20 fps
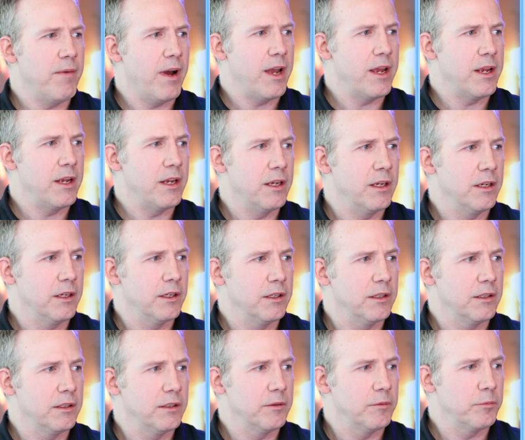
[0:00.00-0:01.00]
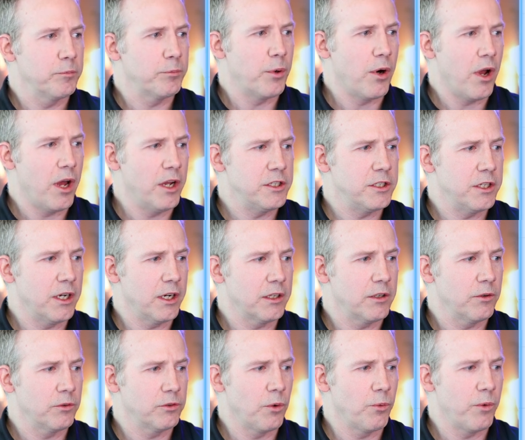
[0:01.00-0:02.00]
my
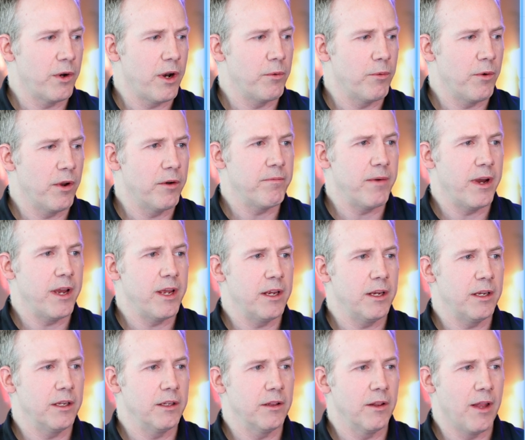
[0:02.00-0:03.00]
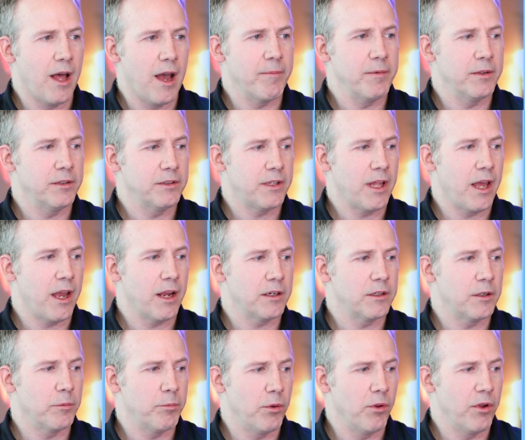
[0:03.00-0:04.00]
project, so when I run my Llama
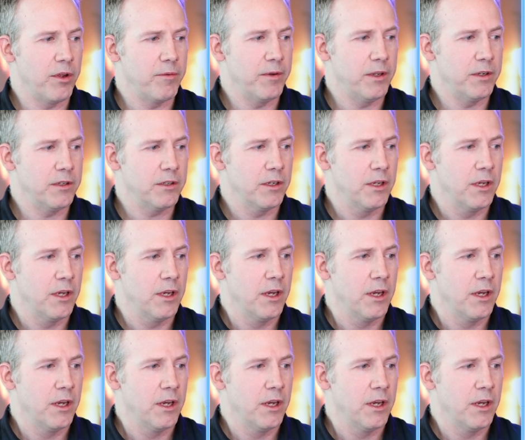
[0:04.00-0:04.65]
Stack deployment,